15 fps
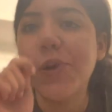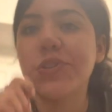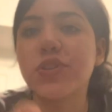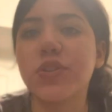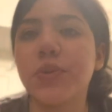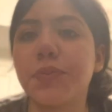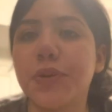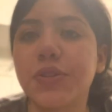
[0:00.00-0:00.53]

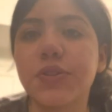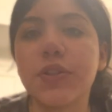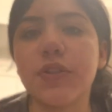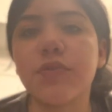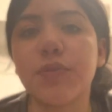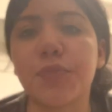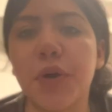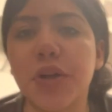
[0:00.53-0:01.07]
insert a picture
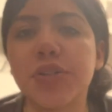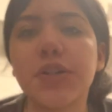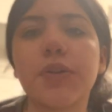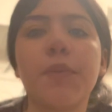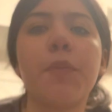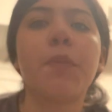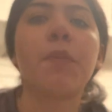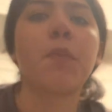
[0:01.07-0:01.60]
of the project
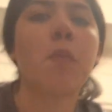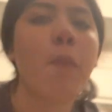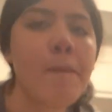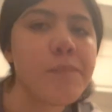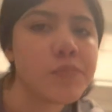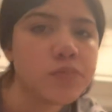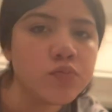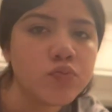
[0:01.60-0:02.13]

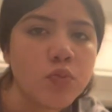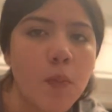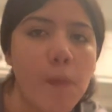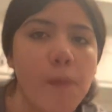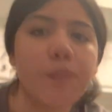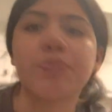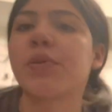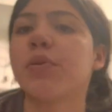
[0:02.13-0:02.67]

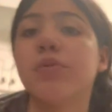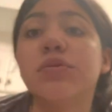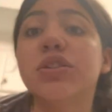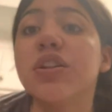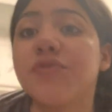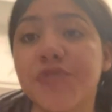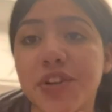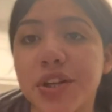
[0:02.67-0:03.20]
that we
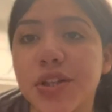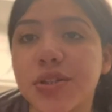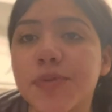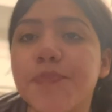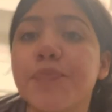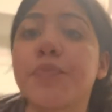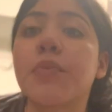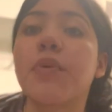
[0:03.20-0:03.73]
didn't finish,
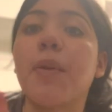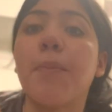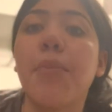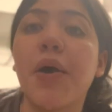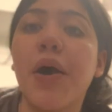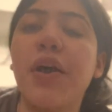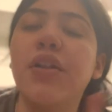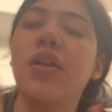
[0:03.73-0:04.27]

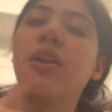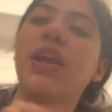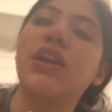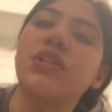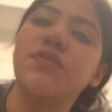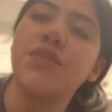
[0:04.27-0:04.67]
but in the next